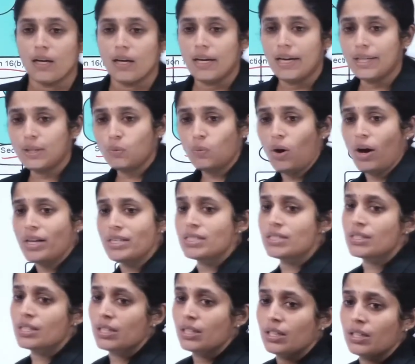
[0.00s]
it
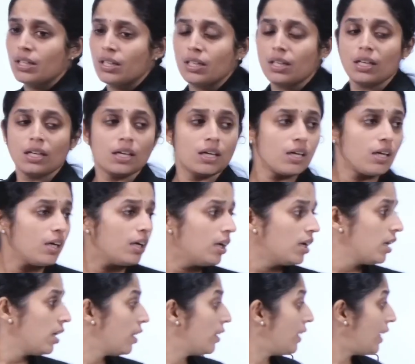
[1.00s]
was
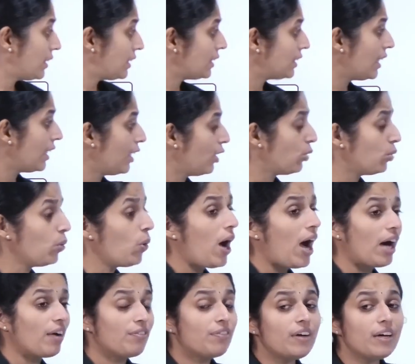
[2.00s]
necessary to
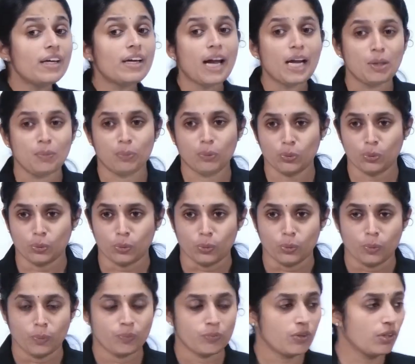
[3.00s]
aver and prove.
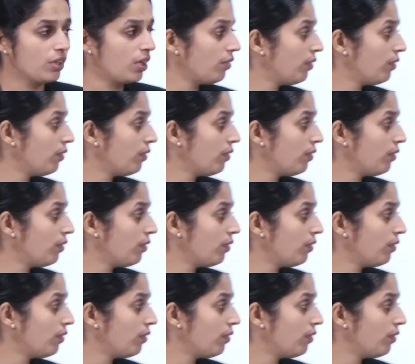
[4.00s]
The